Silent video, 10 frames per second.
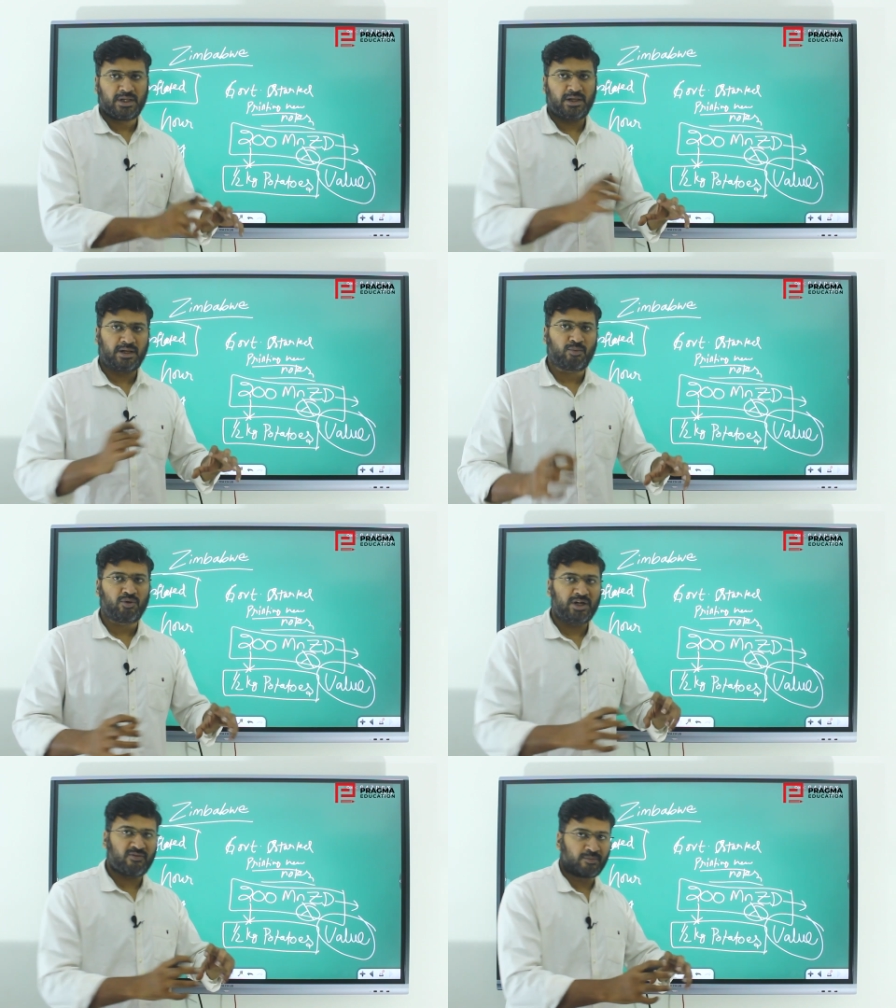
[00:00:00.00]
They
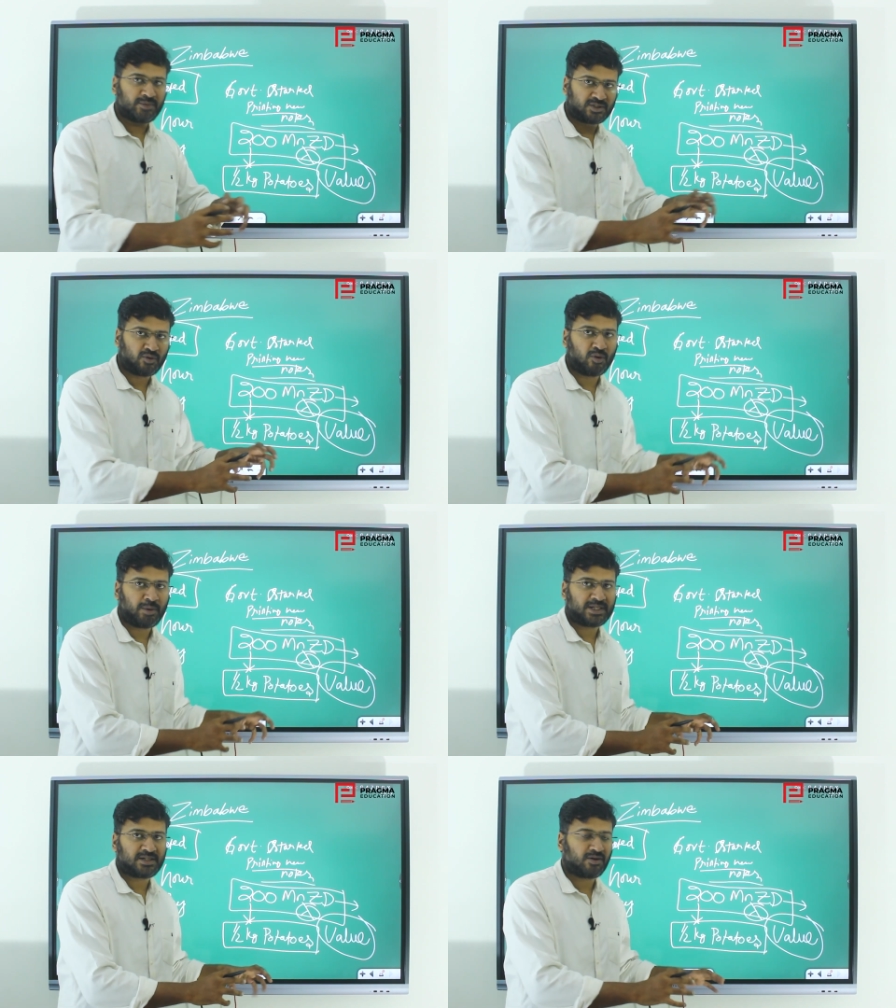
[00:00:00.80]
removed it from this
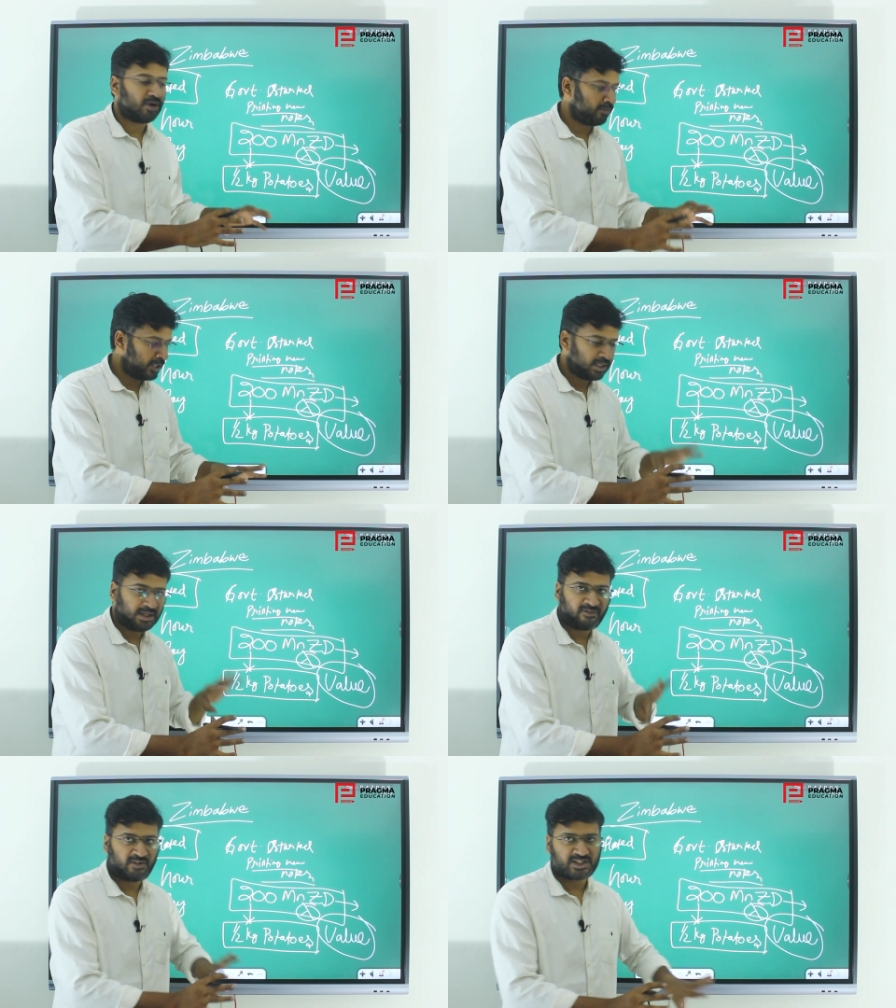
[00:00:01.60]
globalized economy.
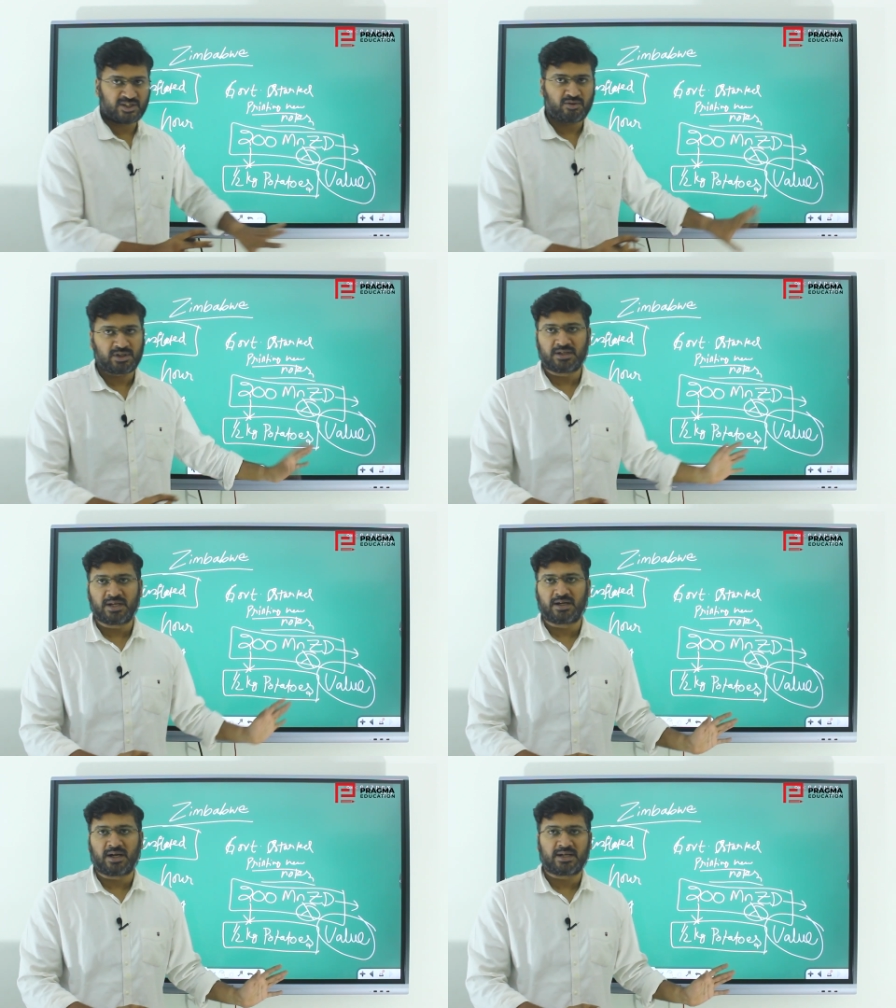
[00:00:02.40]
They flushed out
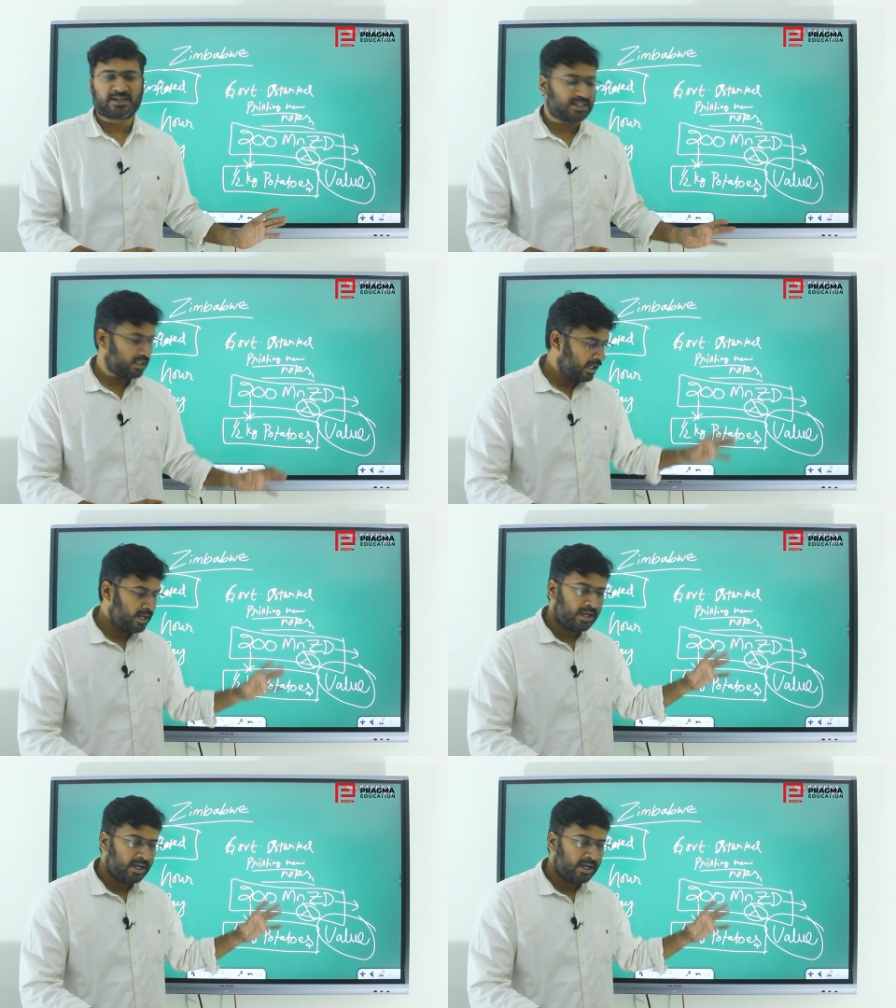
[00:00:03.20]
their currency.